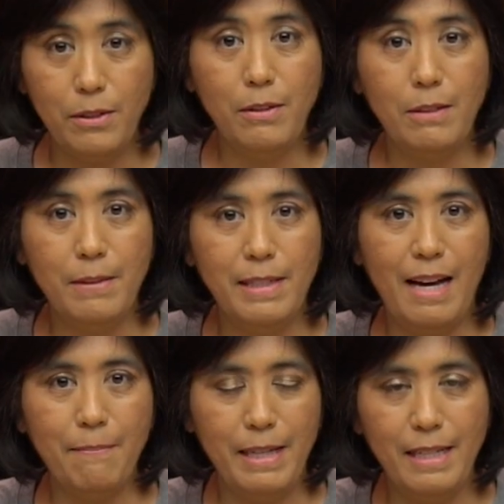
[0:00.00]
So you know what
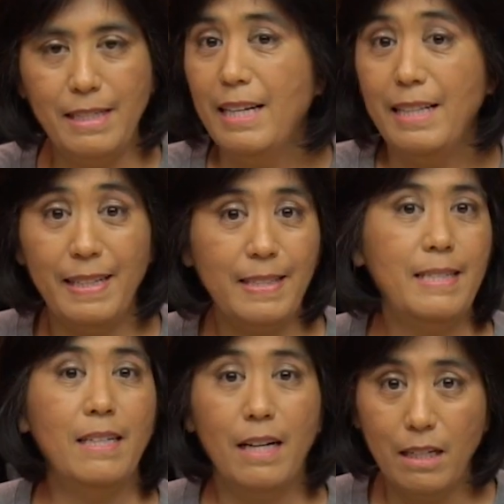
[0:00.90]
that means? This
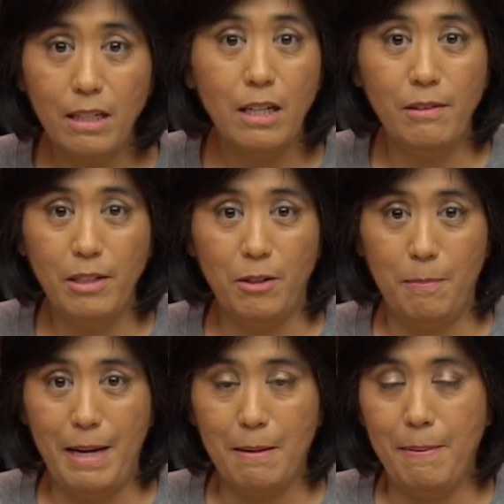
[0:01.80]
isn't gonna go in your
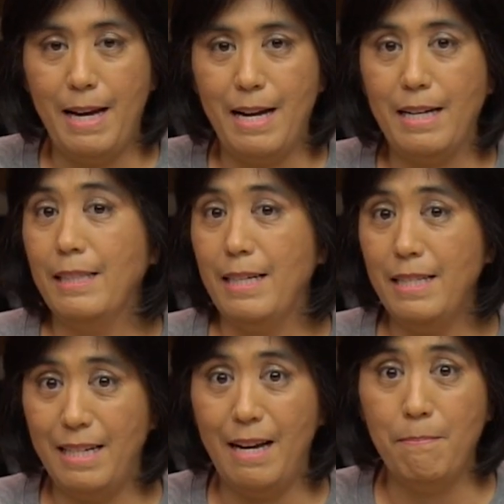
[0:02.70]
backpack, at
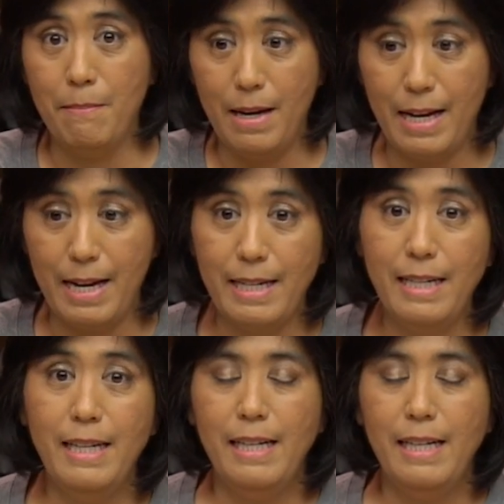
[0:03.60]
least not mine.